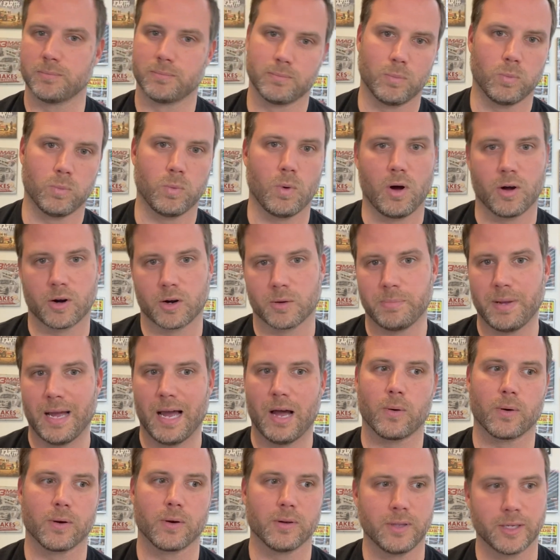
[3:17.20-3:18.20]
water,
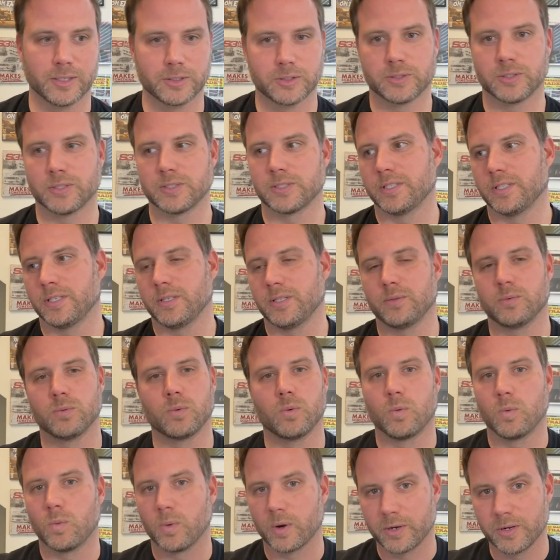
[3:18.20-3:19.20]
power, electricity,
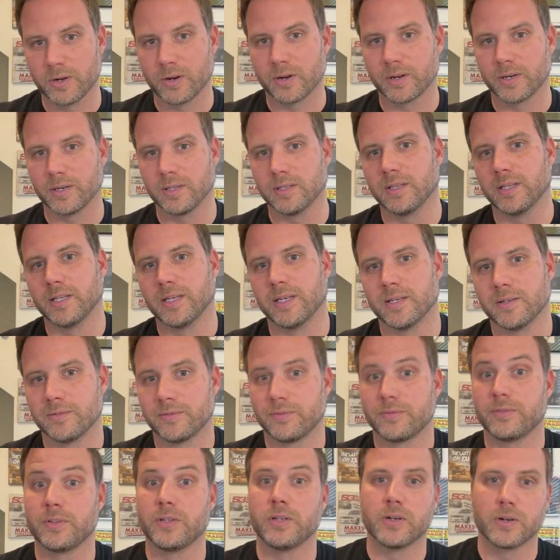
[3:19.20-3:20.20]
where you're going to
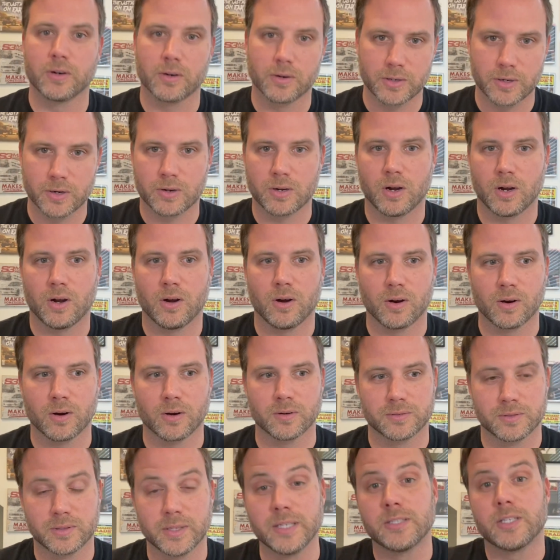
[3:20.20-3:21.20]
live, your
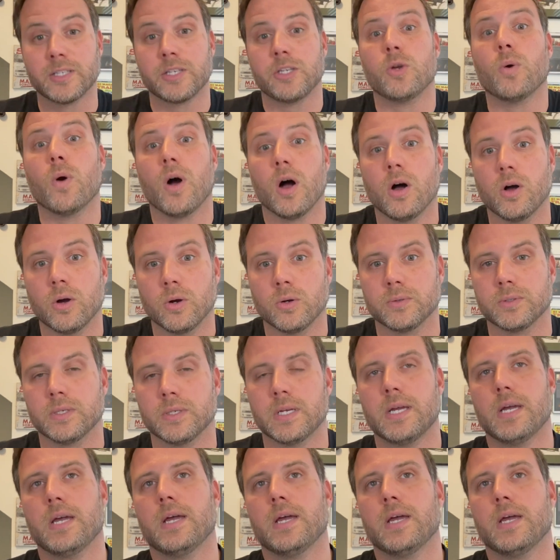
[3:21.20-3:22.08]
car, things that you own.